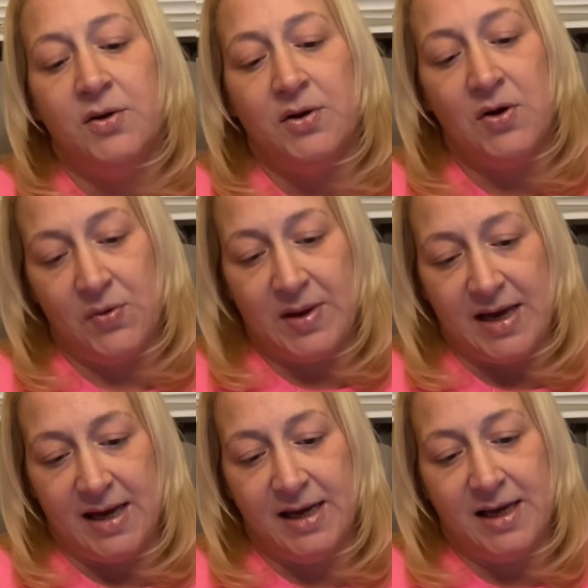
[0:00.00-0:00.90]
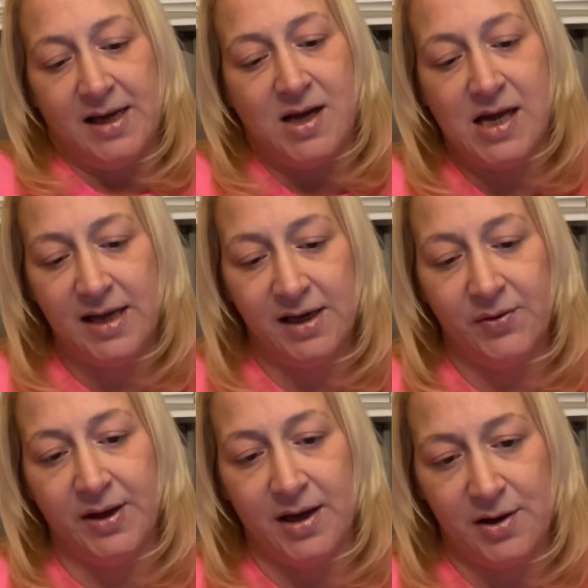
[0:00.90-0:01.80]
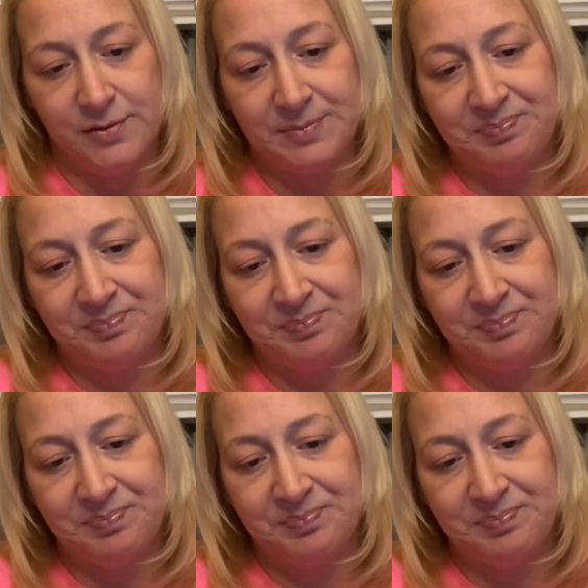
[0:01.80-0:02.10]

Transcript: Okay, here we go.